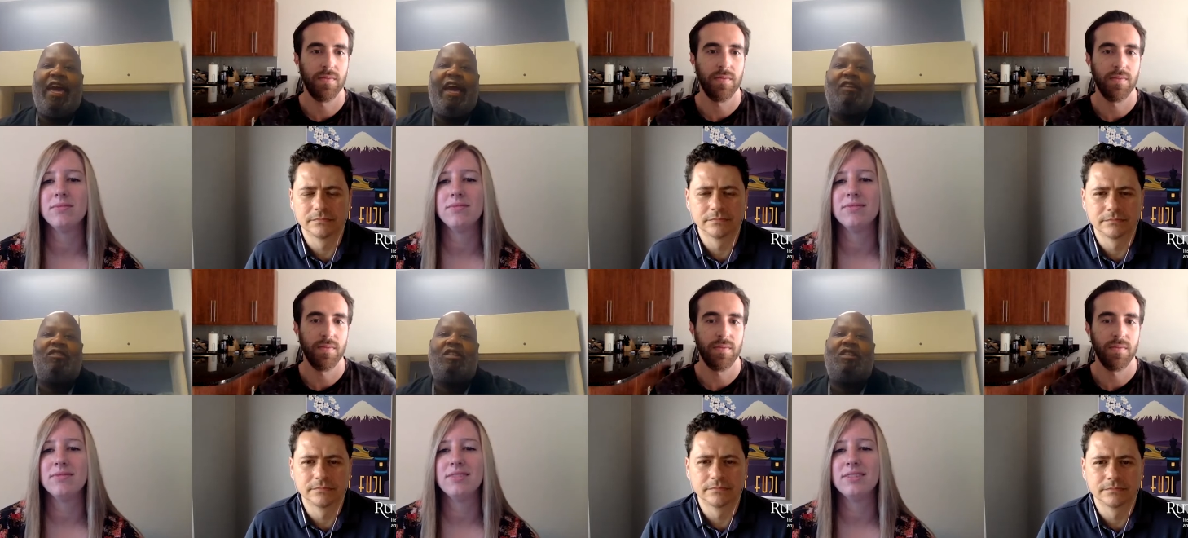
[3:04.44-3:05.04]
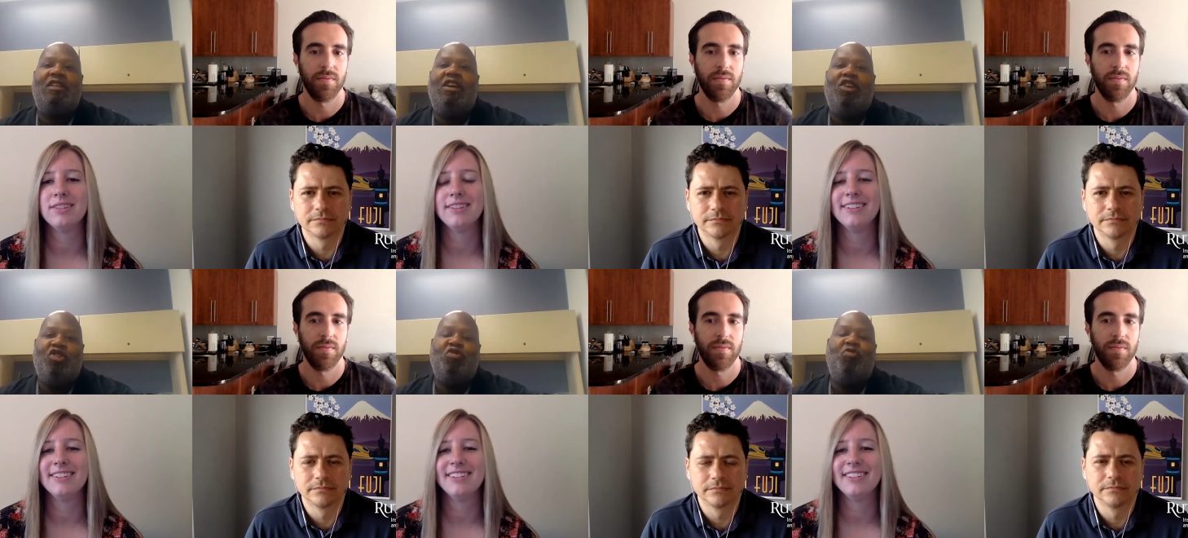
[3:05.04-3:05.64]
Speaker 1: asks,
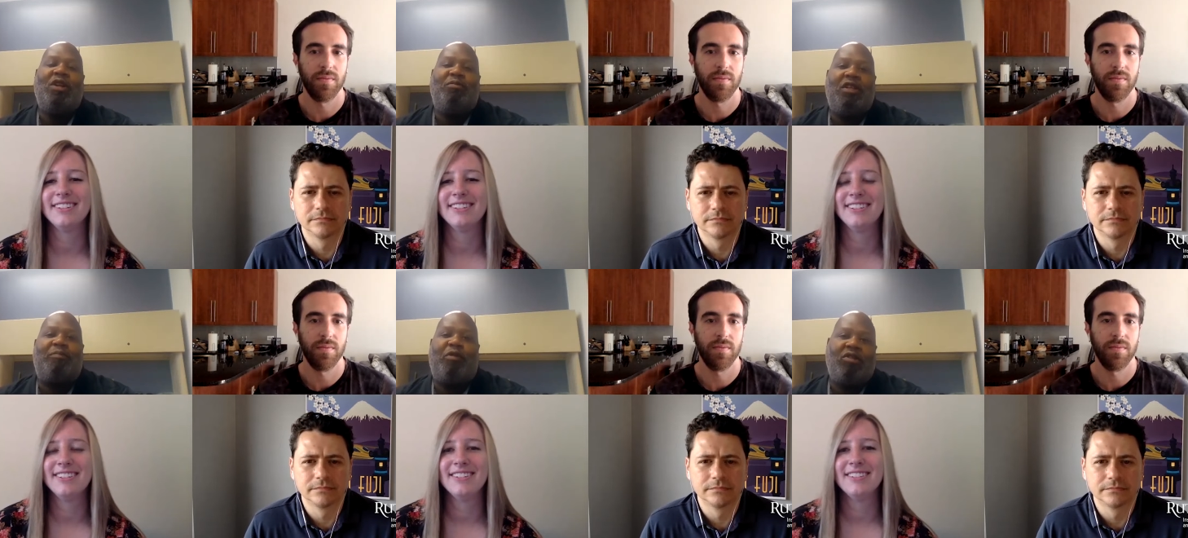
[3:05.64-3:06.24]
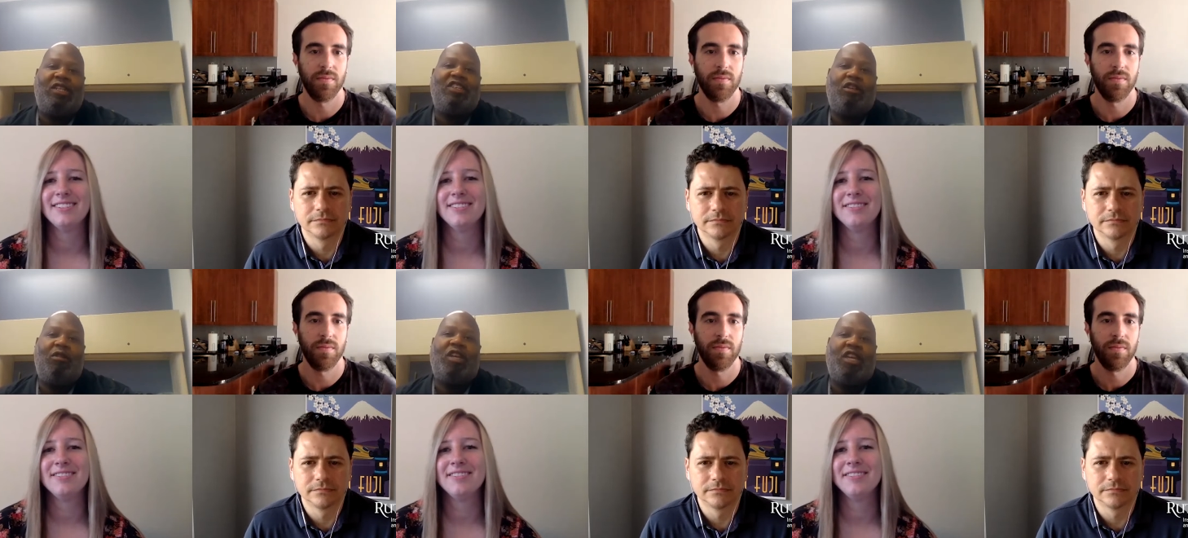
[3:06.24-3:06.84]
you want to be the person that
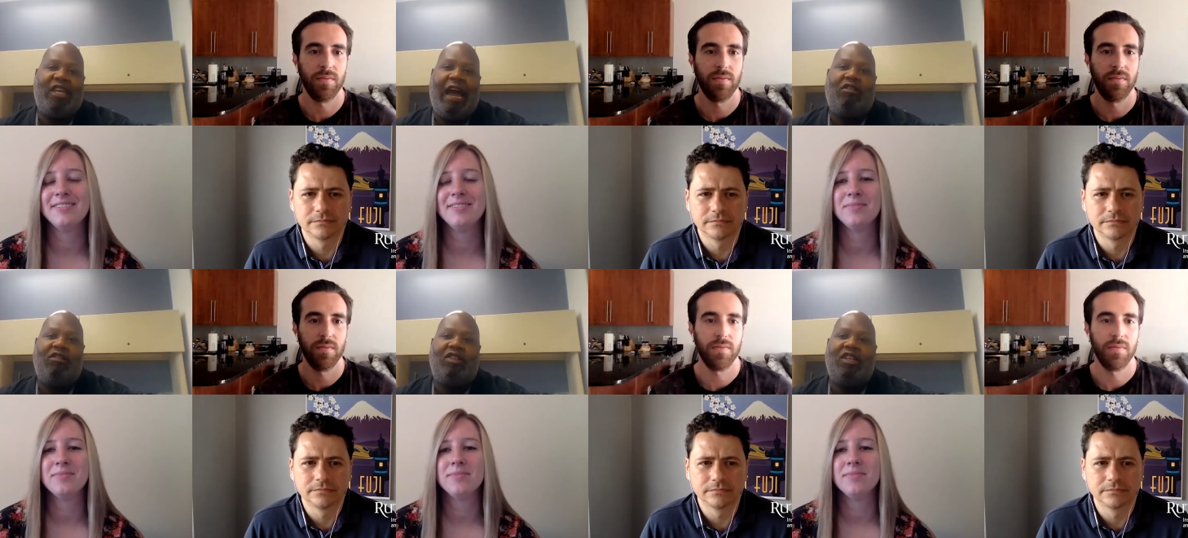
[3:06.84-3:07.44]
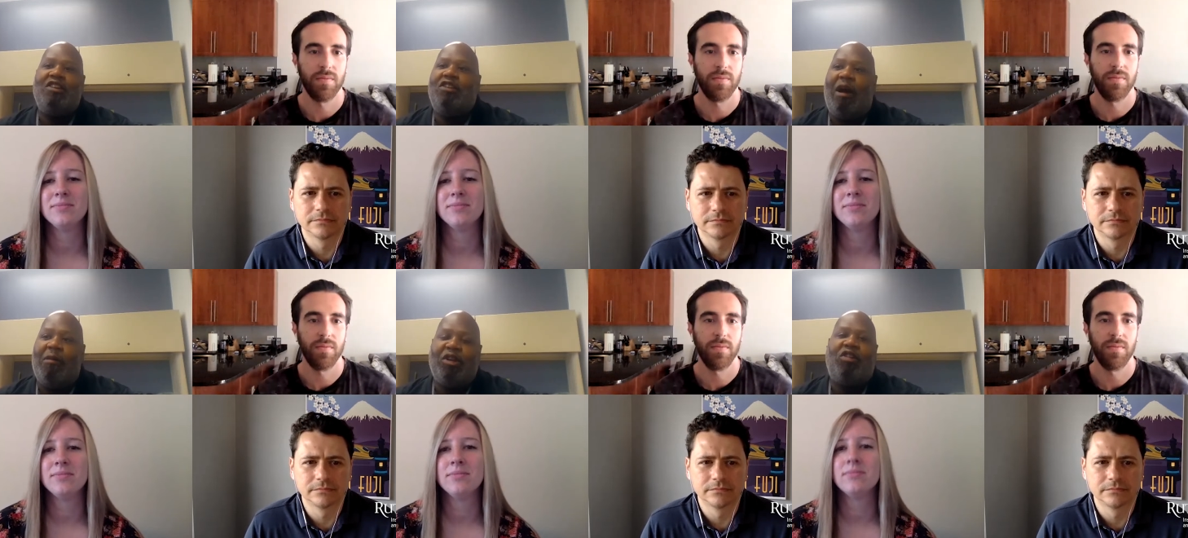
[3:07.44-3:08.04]
someone can count on and say, you know,
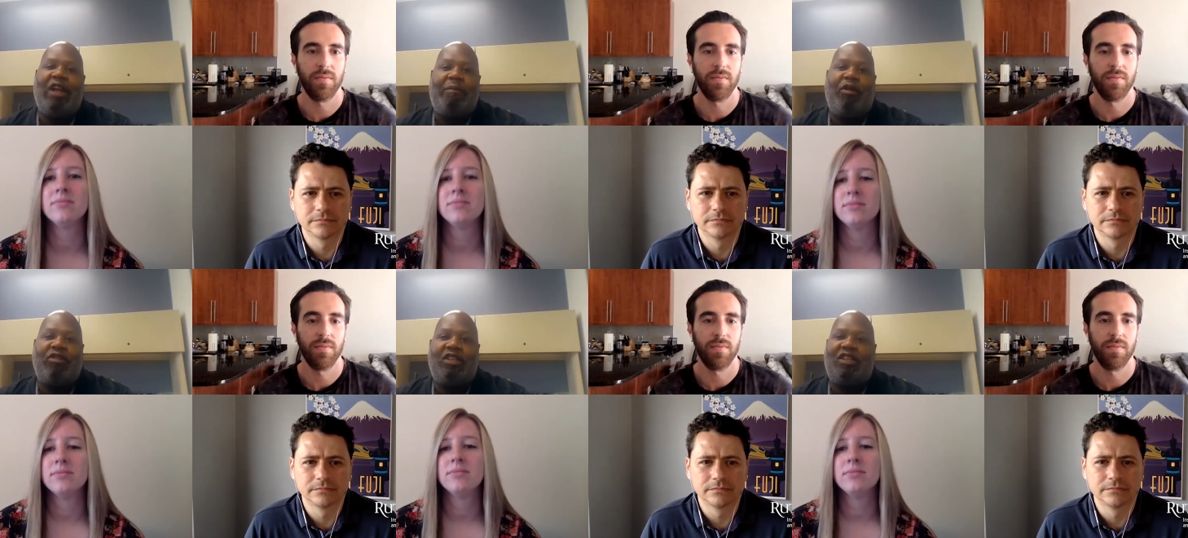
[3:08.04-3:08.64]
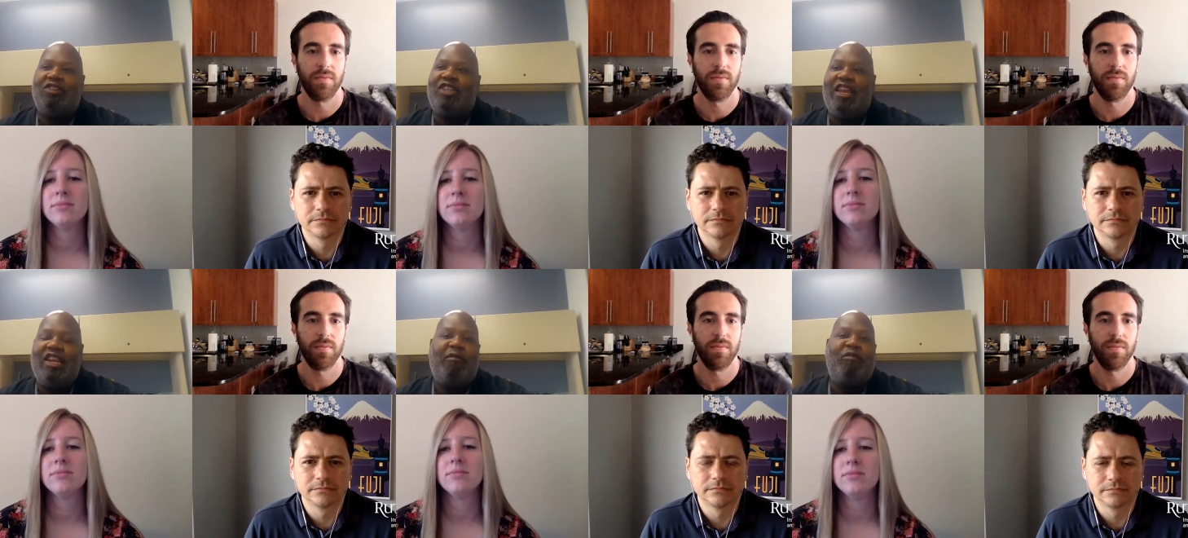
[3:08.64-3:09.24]
I'm going to go to that person because they
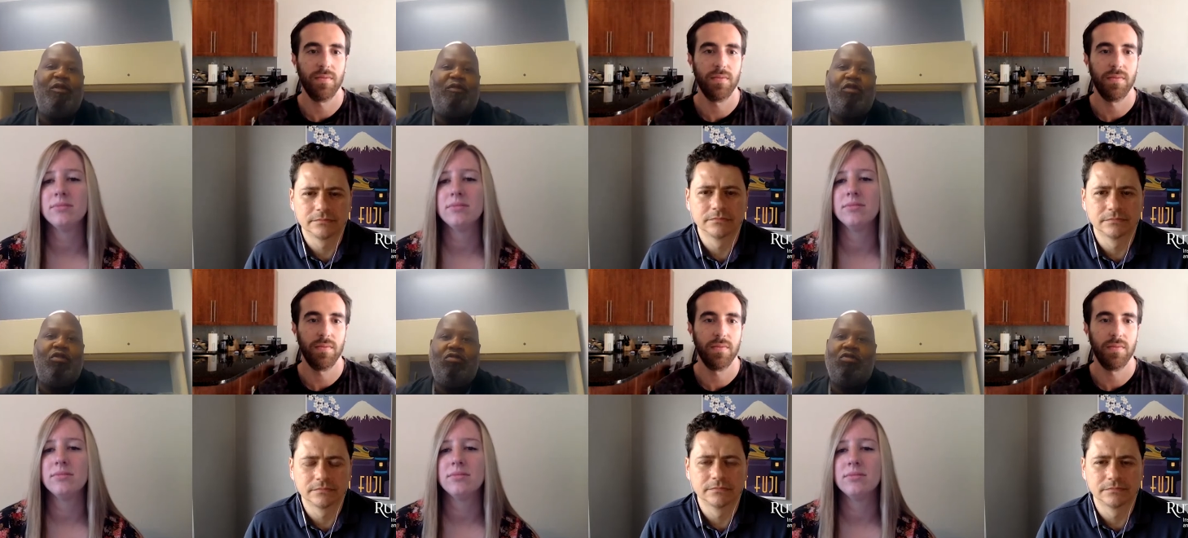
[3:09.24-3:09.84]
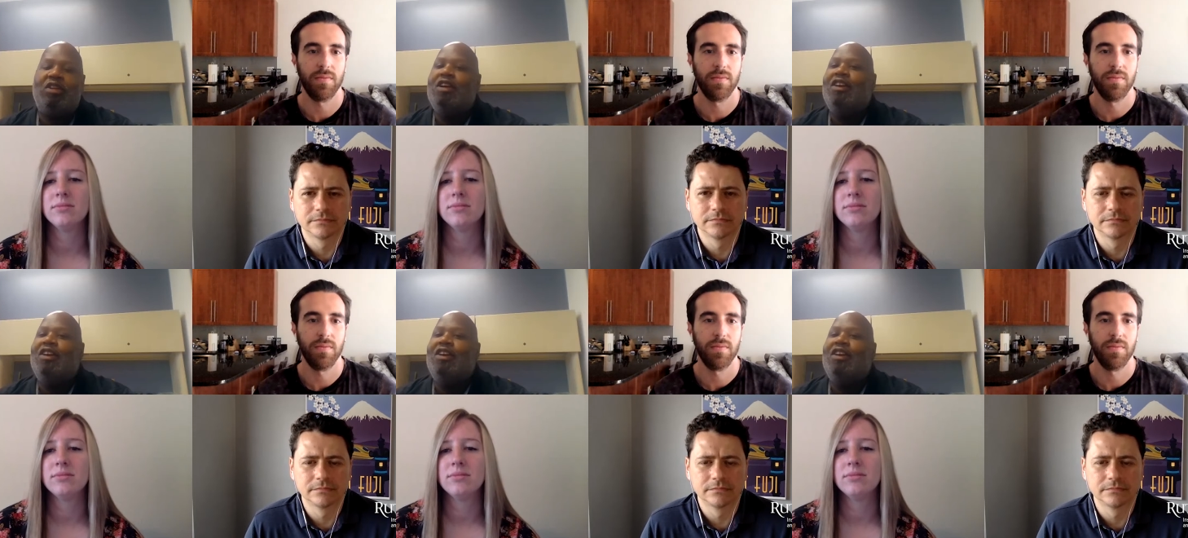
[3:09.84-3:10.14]
never refuse.